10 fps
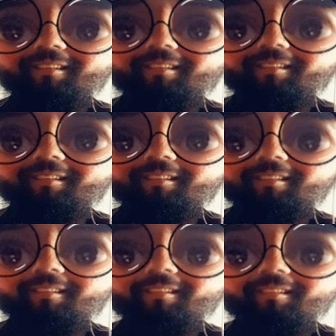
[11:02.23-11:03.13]

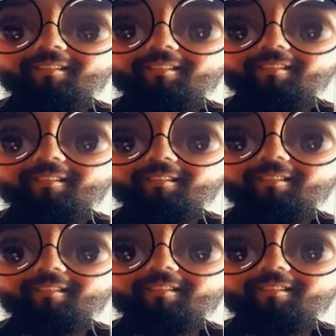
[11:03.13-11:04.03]

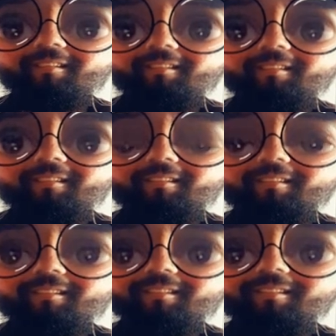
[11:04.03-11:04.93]

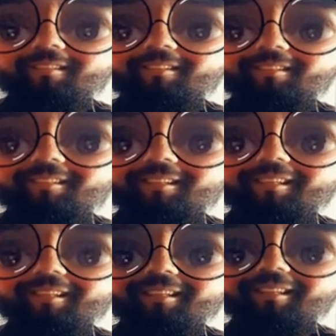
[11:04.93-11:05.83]
No words are spoken by the person on screen.